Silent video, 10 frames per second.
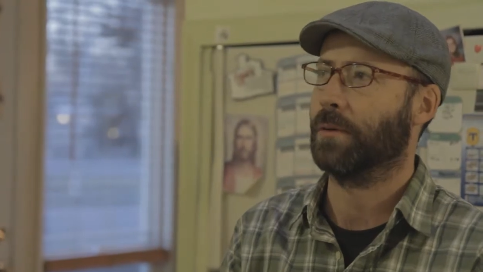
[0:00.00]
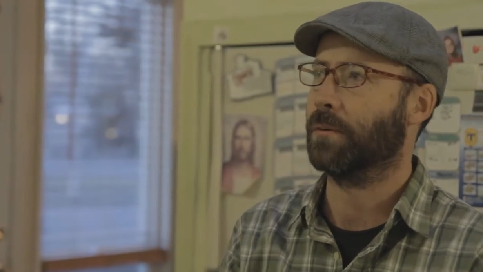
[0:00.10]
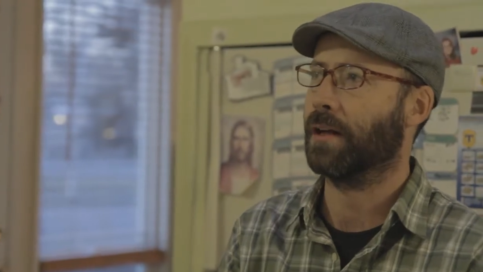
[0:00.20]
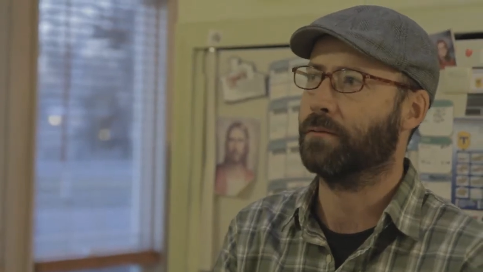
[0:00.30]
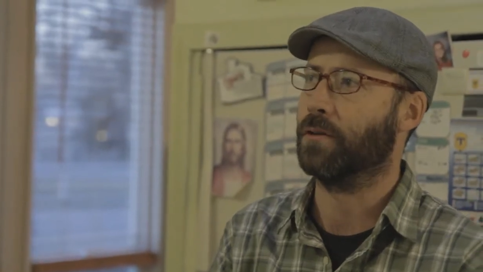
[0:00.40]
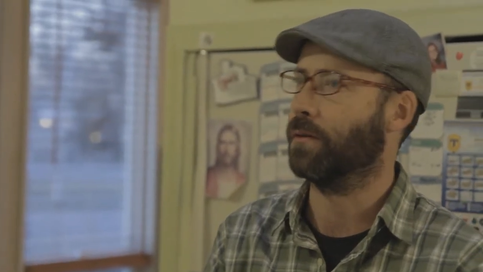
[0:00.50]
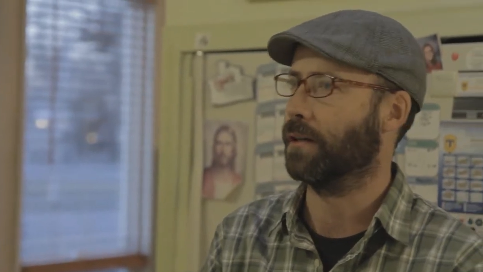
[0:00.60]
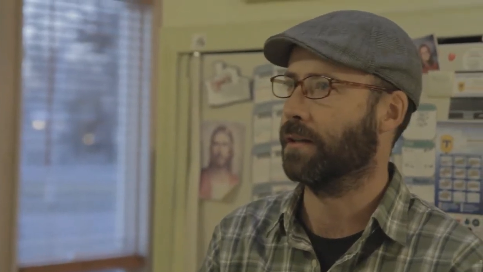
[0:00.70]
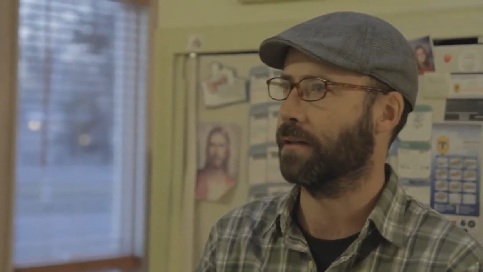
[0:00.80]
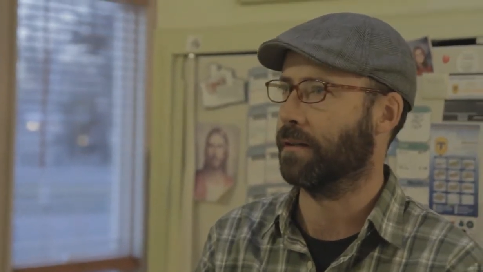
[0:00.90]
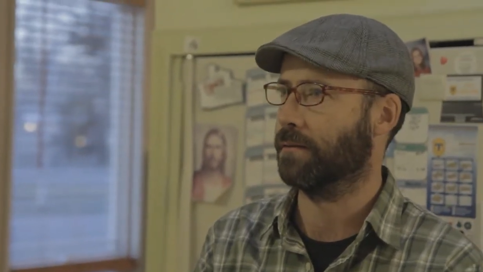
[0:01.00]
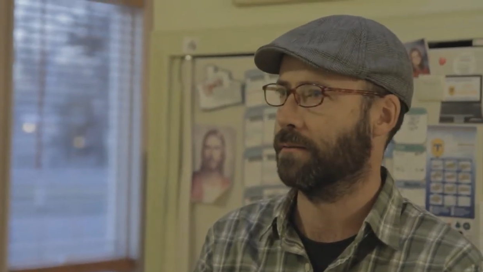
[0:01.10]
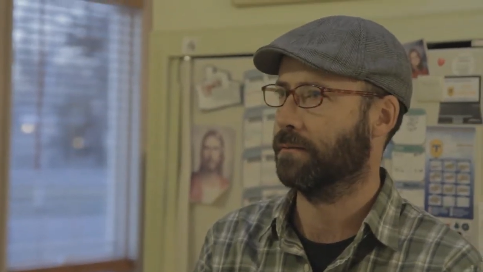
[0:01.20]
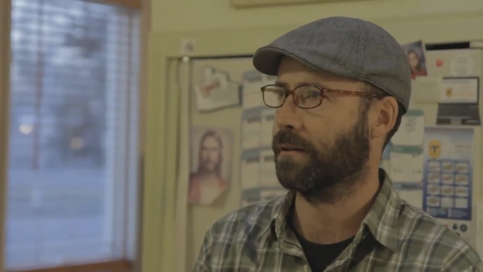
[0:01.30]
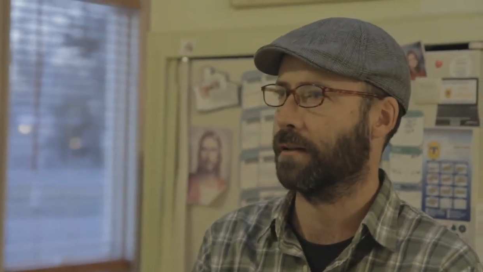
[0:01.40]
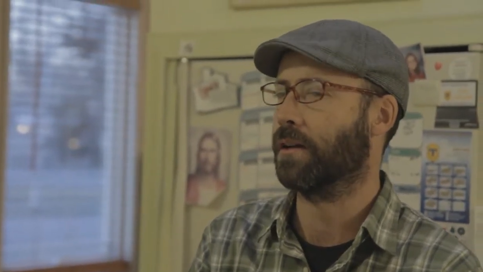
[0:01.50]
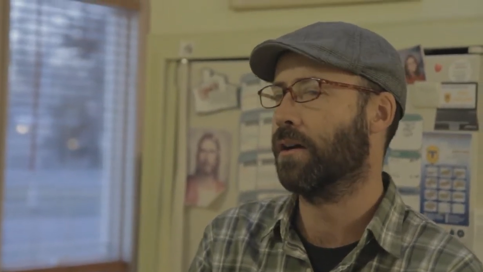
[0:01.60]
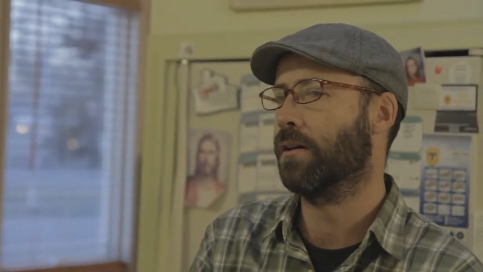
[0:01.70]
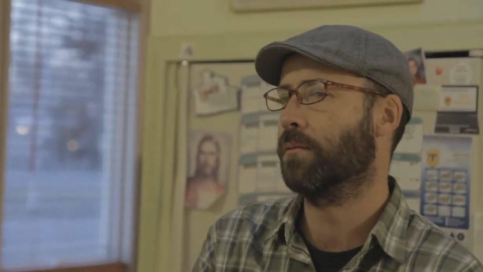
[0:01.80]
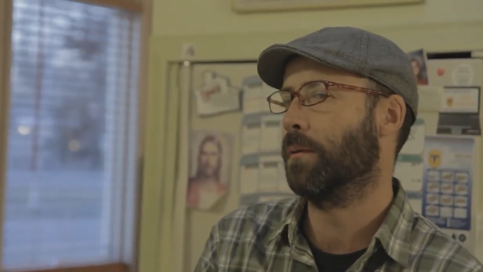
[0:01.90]
People have no idea. They're like,
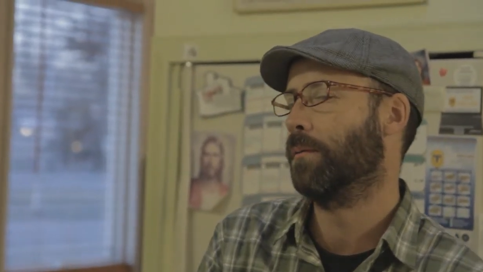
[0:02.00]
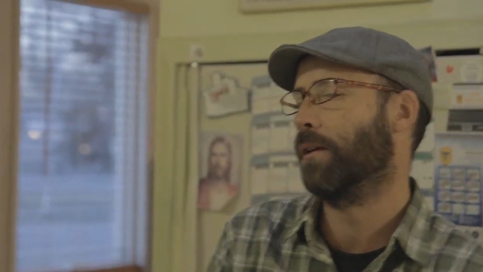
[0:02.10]
oh, well,